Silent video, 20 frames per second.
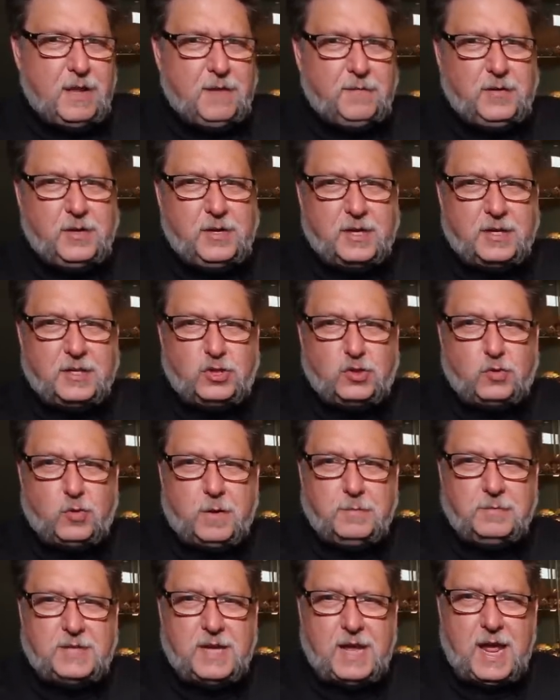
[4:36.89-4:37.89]
if you did a
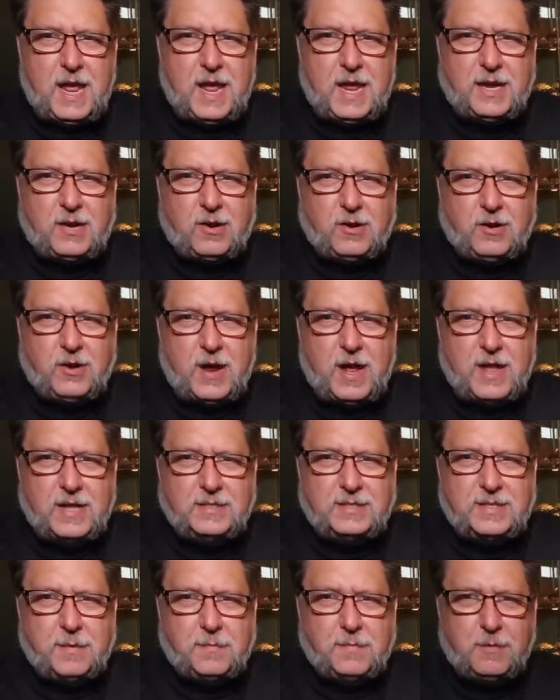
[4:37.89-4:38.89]
shrimp tank, or you
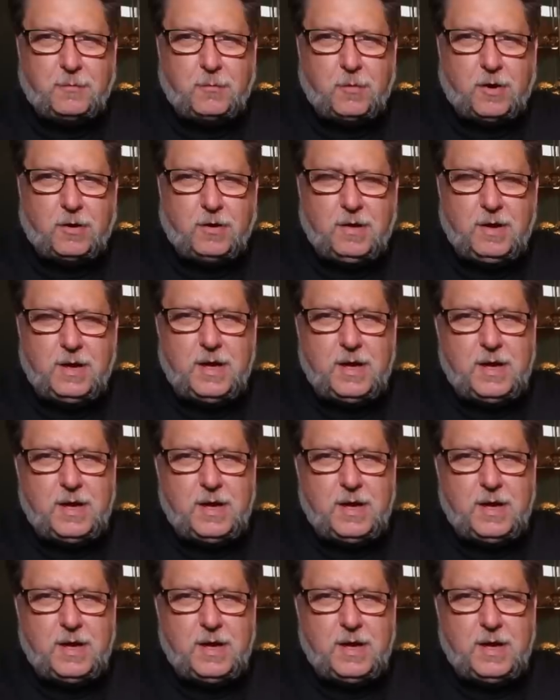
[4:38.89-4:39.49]
had something where